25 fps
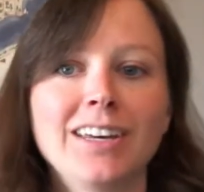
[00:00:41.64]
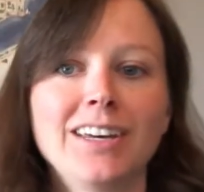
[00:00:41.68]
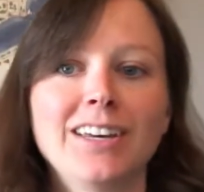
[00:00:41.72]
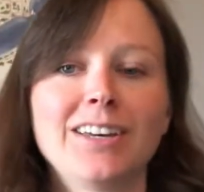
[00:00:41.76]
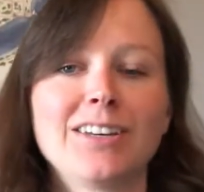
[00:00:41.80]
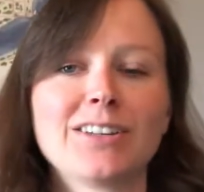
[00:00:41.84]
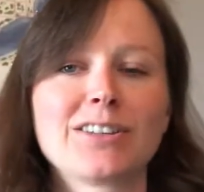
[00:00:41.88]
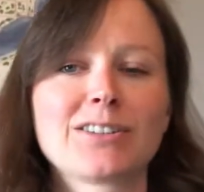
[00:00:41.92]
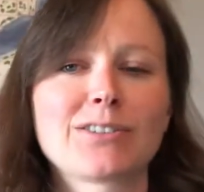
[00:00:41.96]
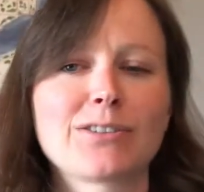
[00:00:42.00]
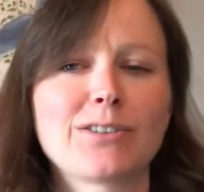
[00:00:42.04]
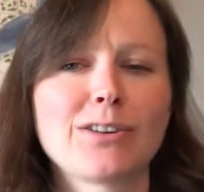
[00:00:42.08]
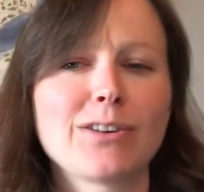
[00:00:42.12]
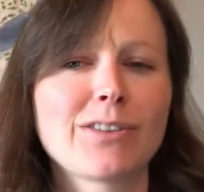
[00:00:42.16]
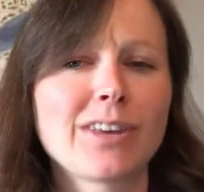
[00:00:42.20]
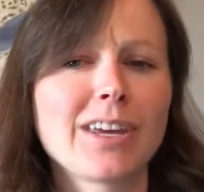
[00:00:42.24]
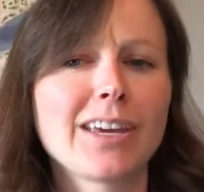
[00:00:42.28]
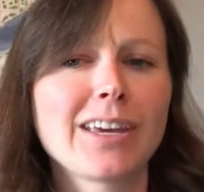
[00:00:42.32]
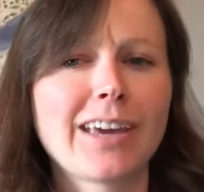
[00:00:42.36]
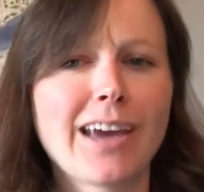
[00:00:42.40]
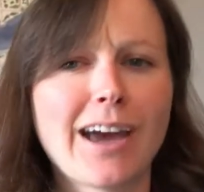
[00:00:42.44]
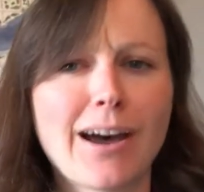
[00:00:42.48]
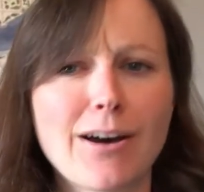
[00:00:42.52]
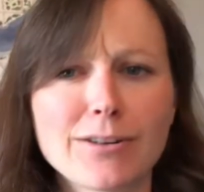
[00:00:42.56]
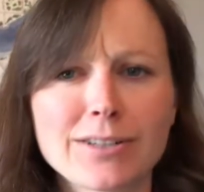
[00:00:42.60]
So do you think
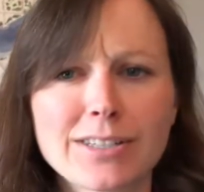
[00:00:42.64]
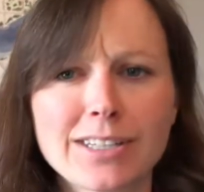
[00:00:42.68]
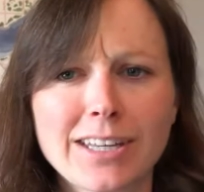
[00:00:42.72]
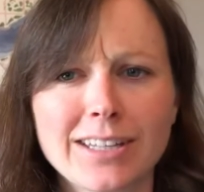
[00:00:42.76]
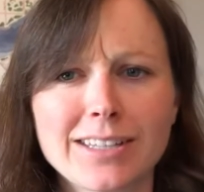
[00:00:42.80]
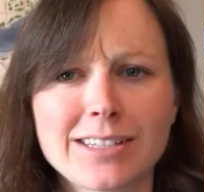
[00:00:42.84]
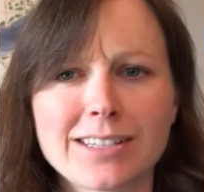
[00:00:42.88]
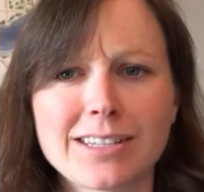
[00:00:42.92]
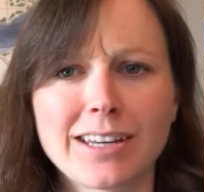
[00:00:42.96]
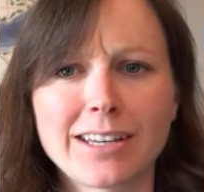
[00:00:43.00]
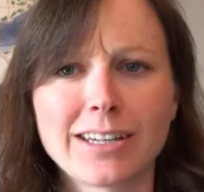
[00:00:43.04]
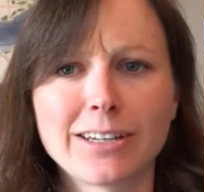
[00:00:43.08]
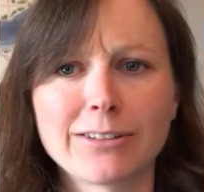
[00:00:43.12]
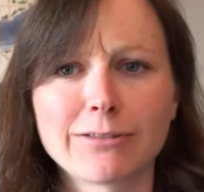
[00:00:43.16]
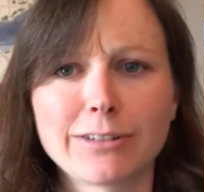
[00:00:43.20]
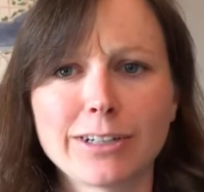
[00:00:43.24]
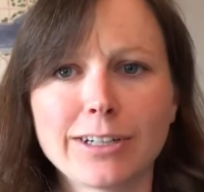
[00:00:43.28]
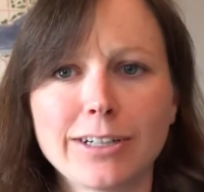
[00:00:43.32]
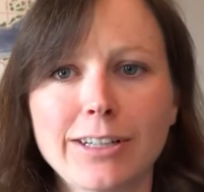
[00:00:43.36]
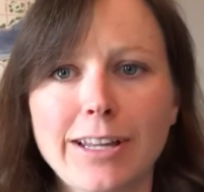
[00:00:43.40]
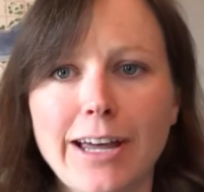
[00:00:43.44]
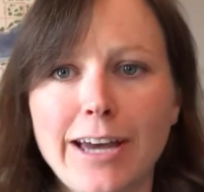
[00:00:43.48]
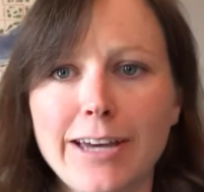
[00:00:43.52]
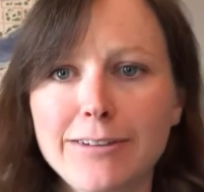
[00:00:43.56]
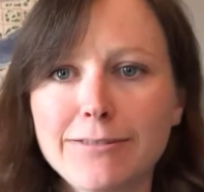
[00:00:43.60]
cows can sing in real
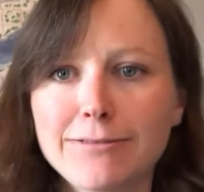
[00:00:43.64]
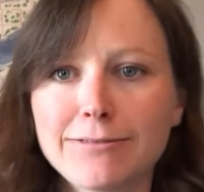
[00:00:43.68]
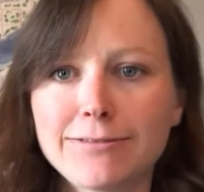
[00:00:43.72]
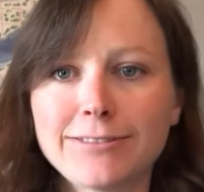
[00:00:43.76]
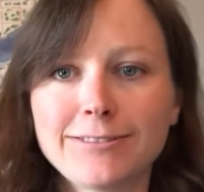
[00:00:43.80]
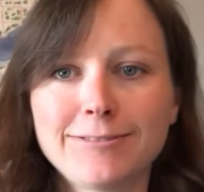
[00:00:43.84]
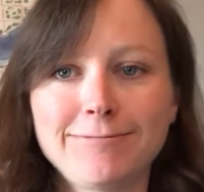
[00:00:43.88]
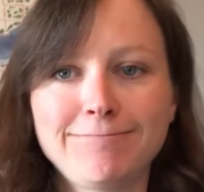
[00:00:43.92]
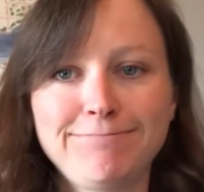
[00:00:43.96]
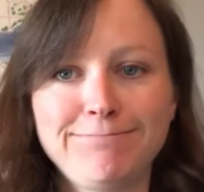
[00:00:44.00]
life?